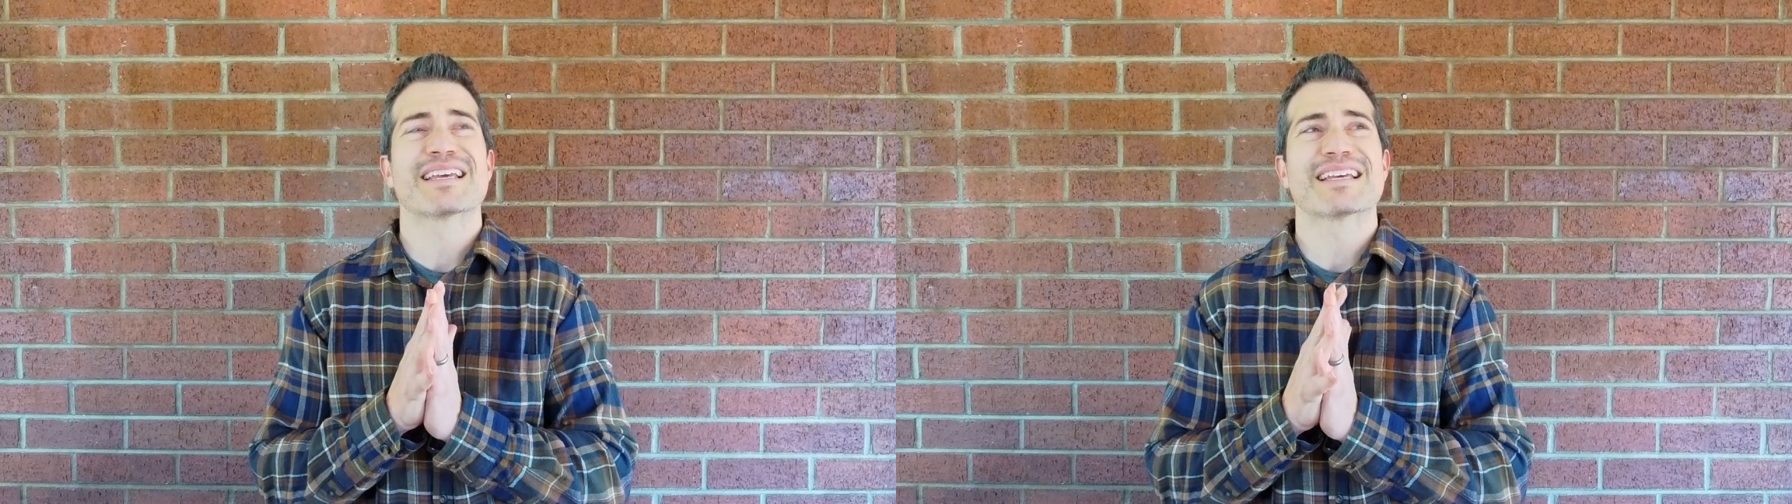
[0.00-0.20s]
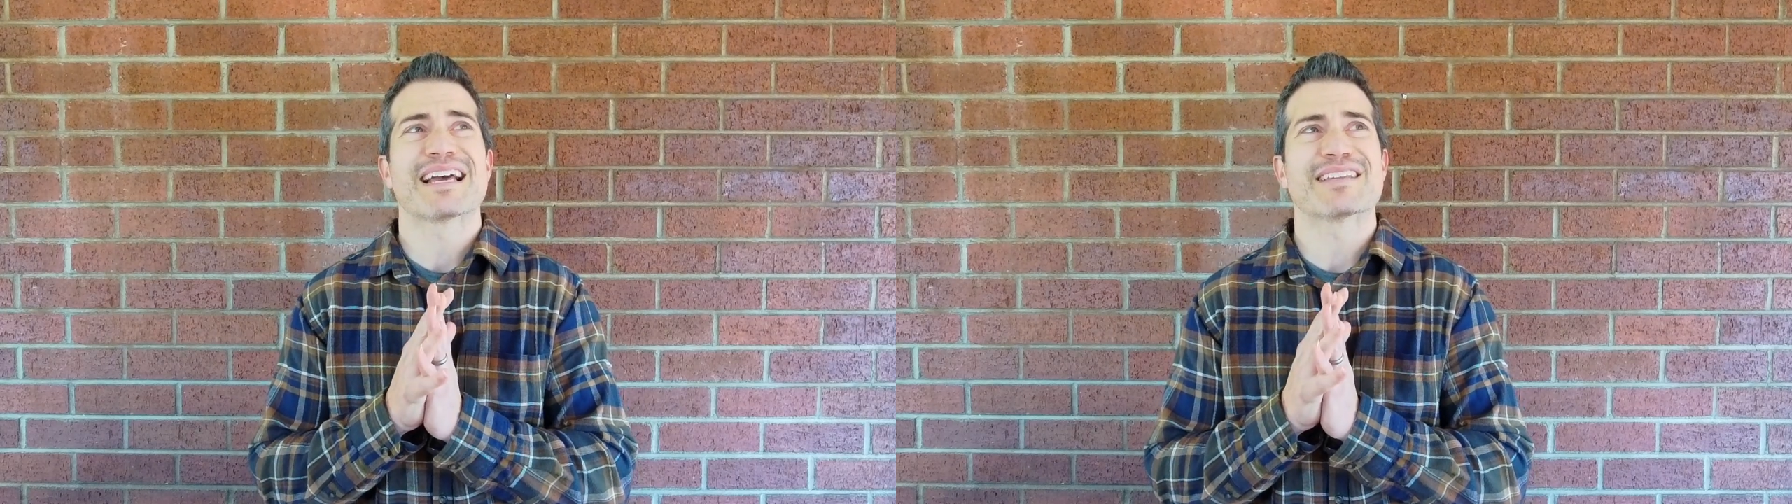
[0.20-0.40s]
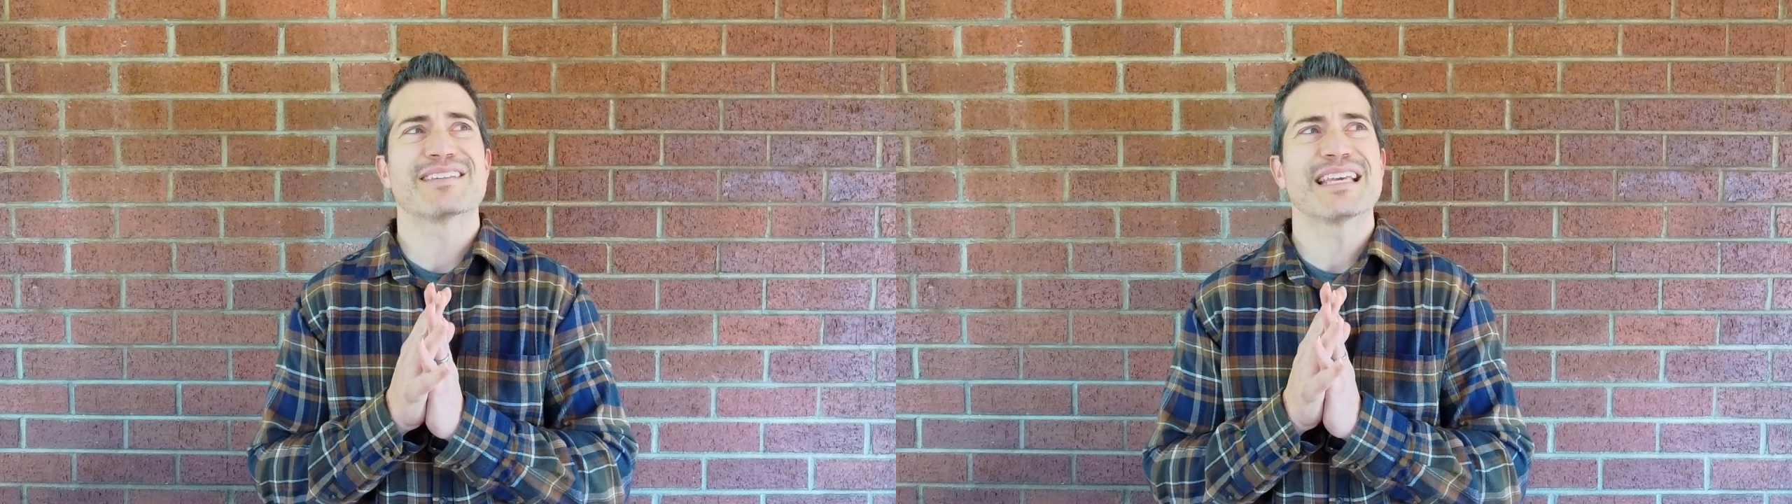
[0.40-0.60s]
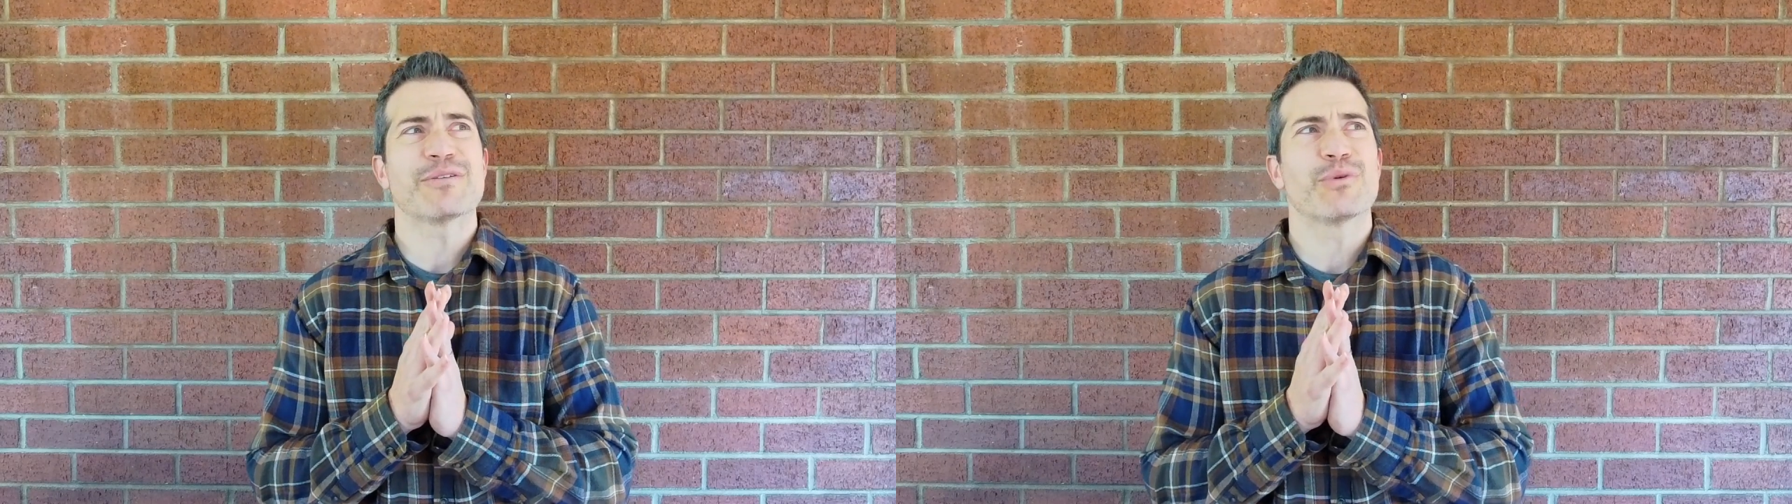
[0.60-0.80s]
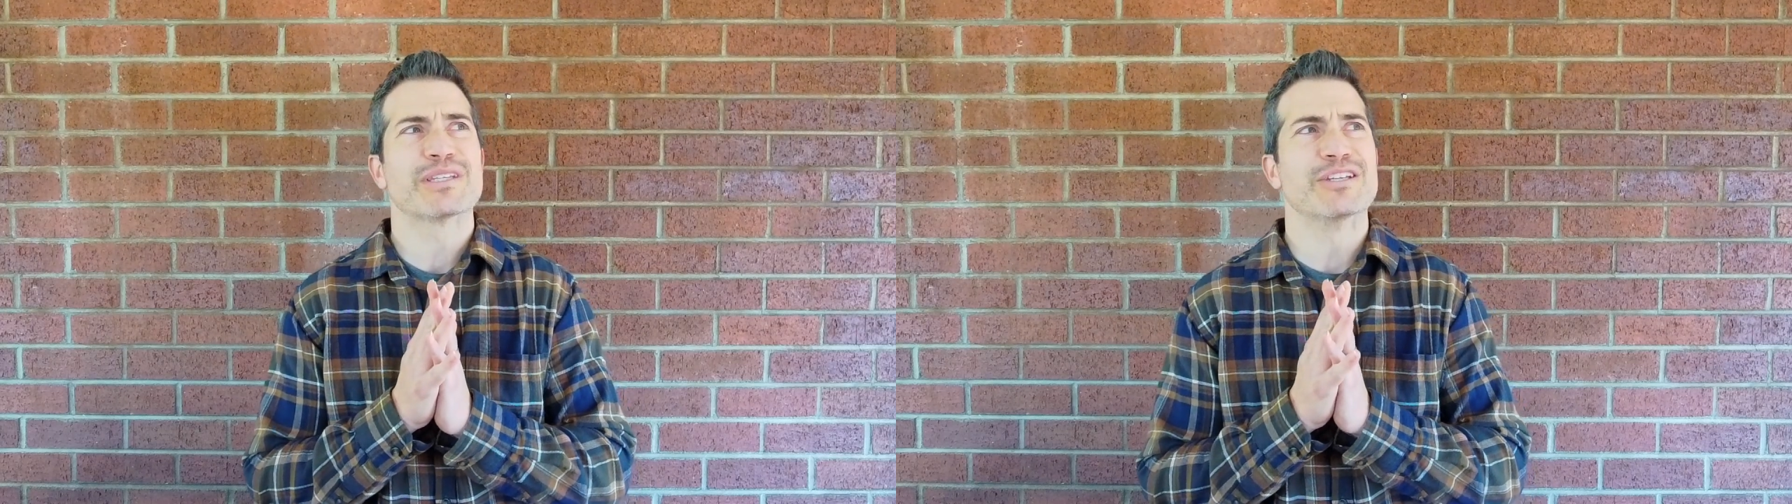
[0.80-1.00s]
I think,
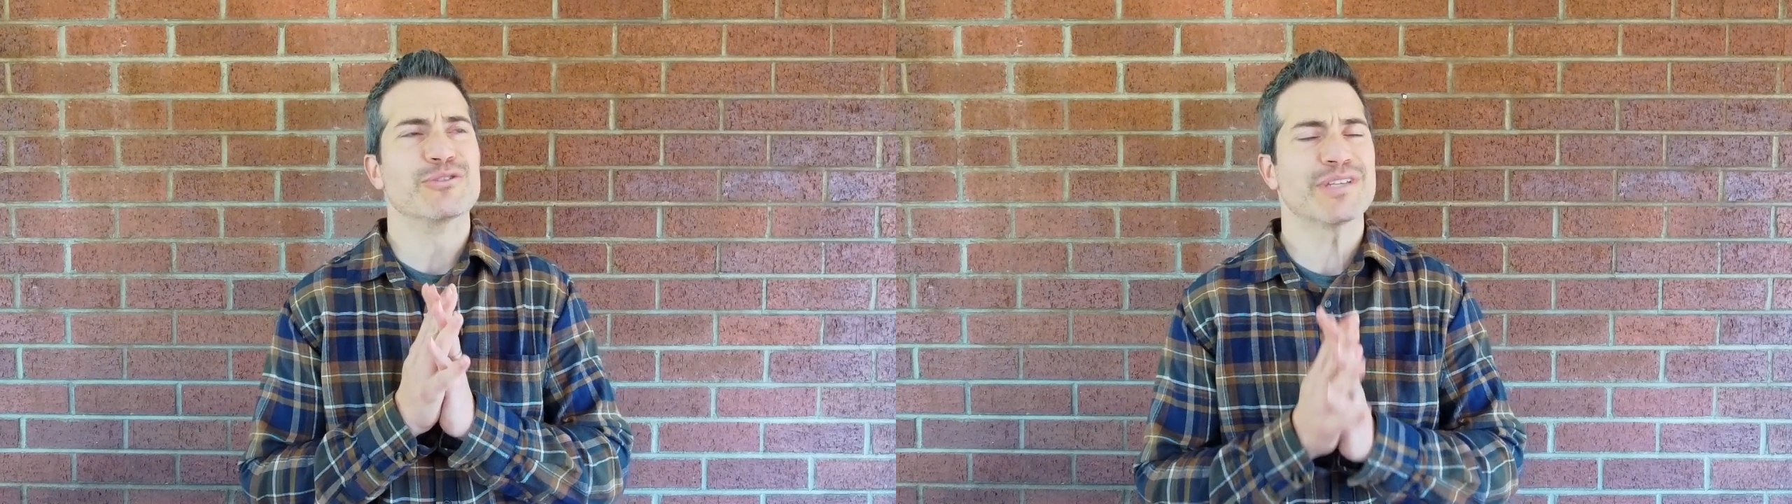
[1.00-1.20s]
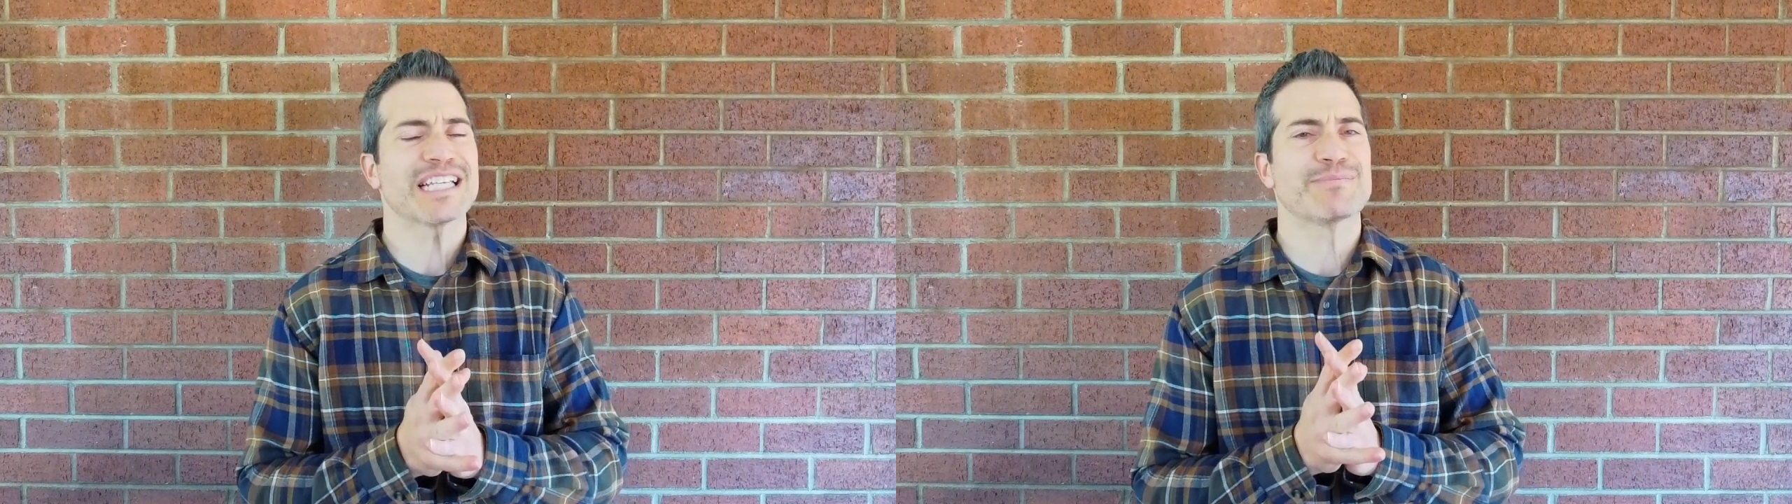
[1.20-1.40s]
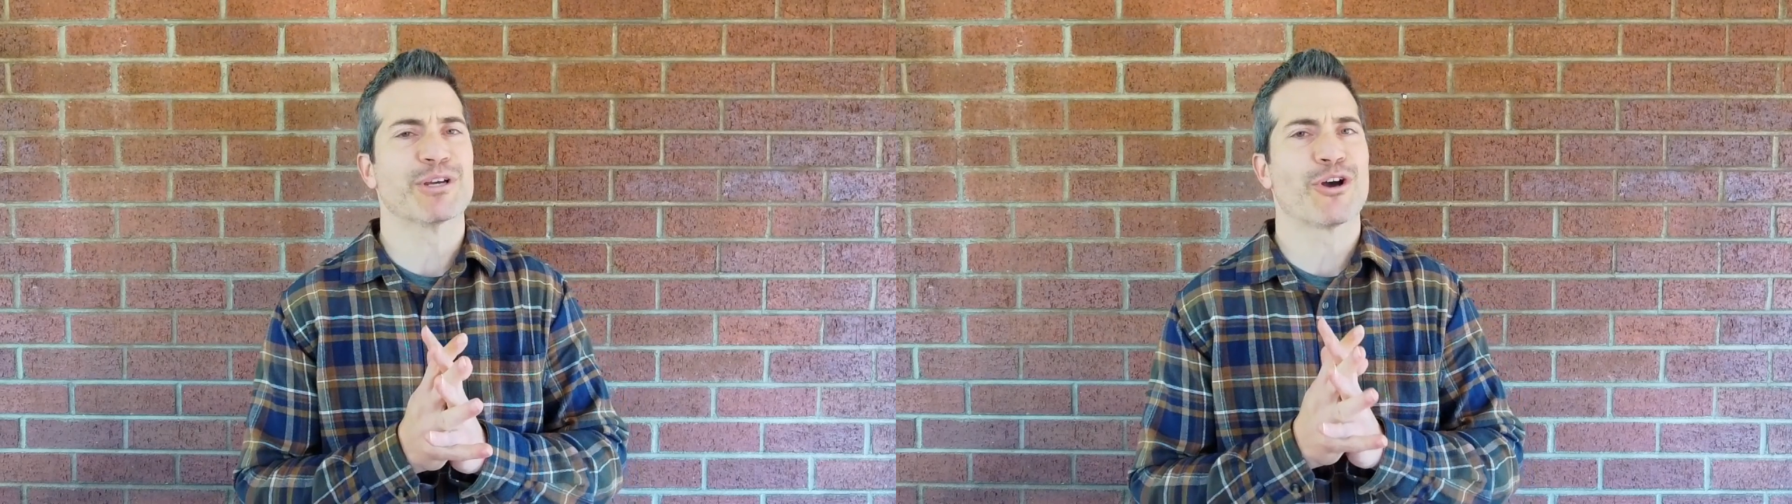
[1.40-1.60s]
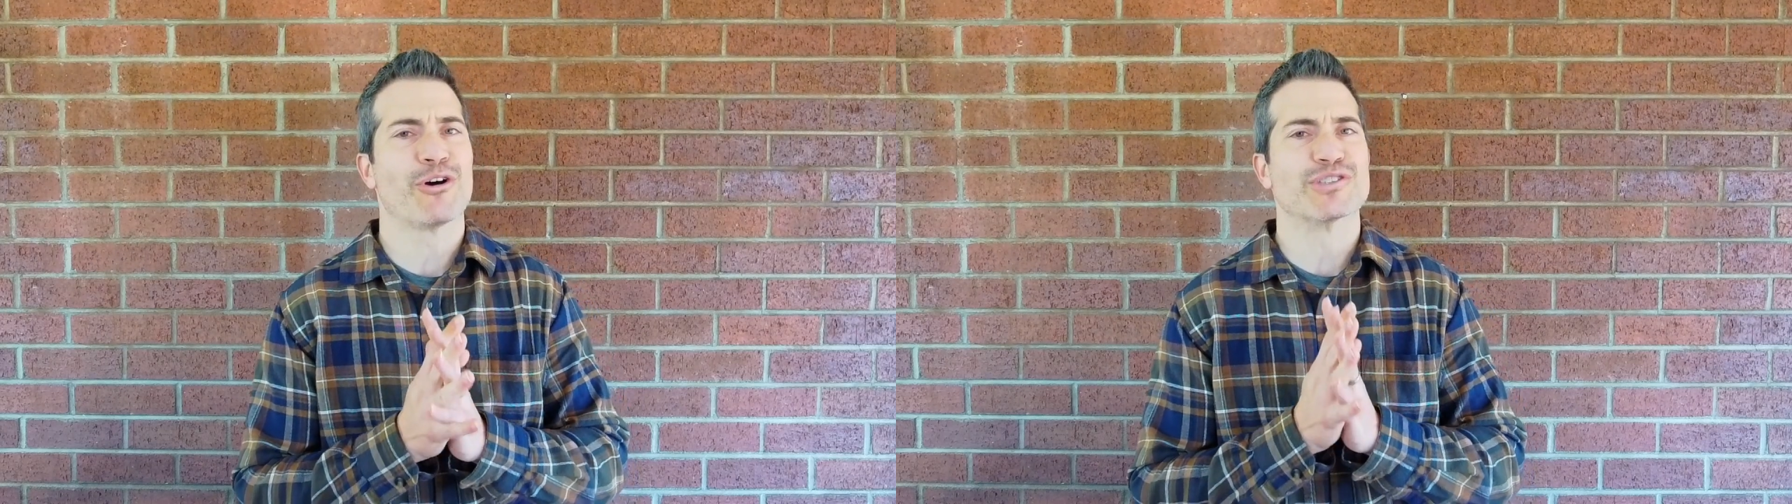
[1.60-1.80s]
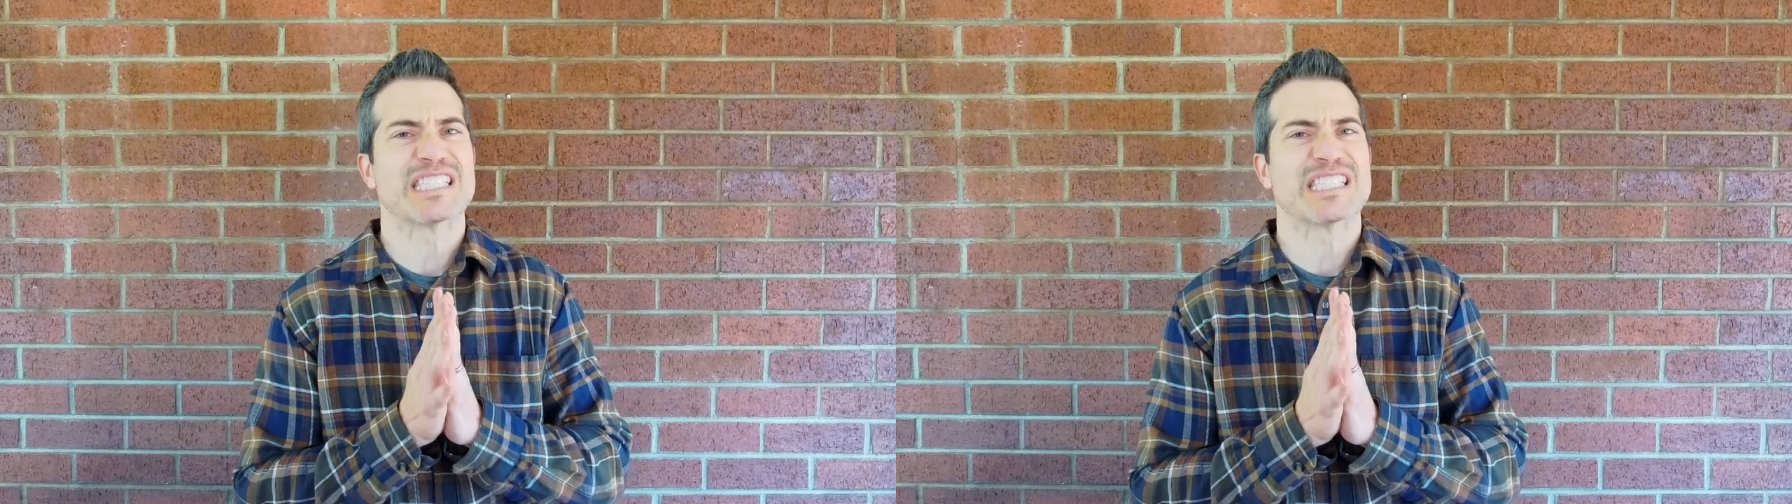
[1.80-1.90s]
what the New Testament calls